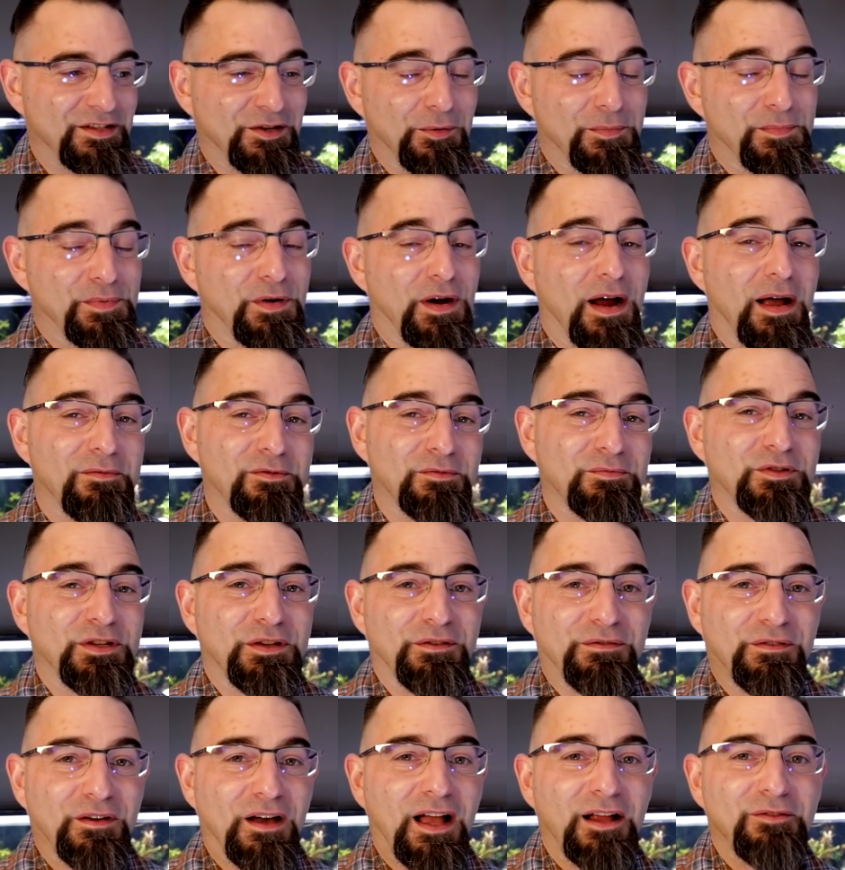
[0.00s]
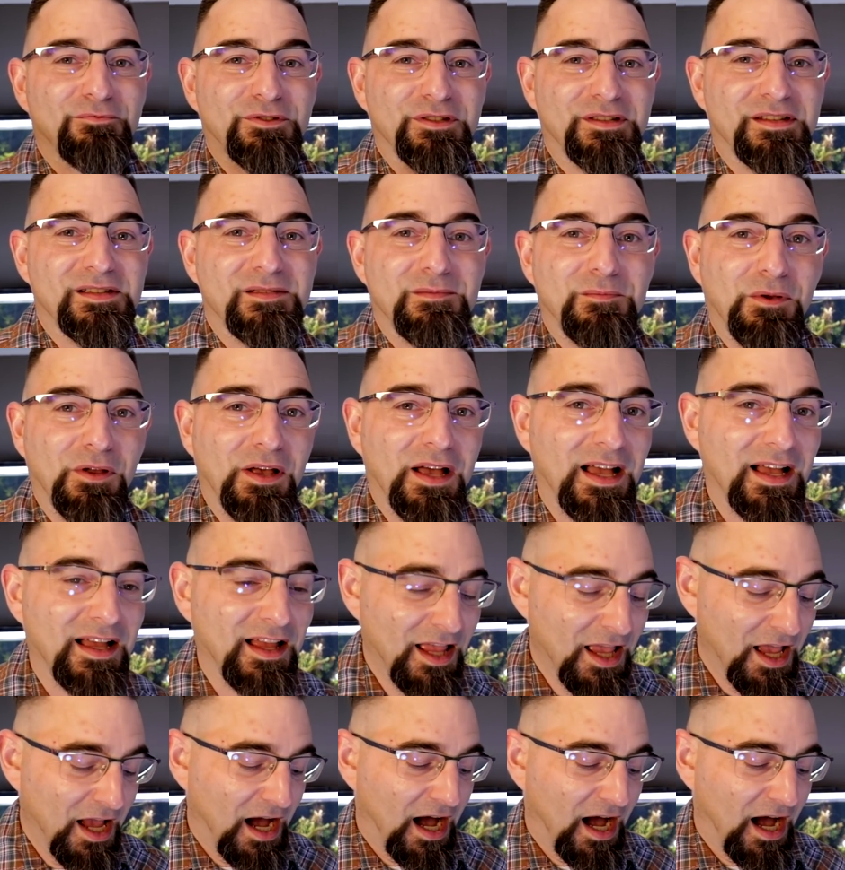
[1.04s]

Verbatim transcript: you're probably fine with this plant.